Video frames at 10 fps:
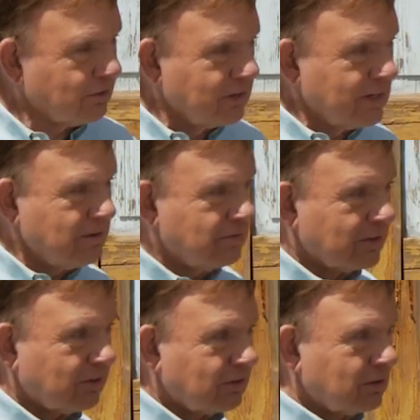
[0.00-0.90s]
Steve,
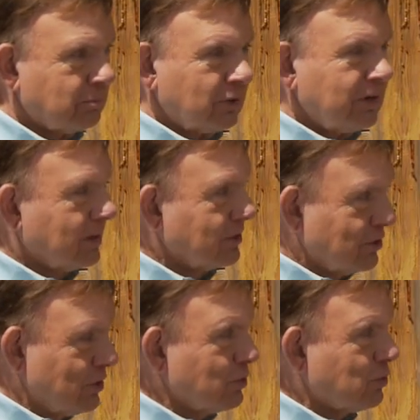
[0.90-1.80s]
this is a pretty
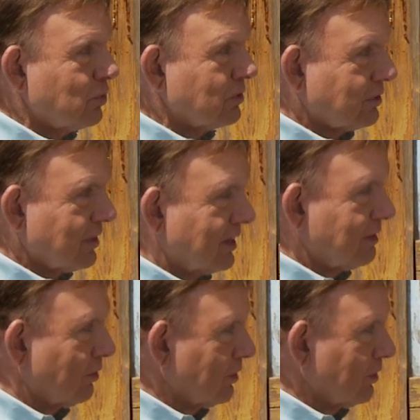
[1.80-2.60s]
unusual kind of a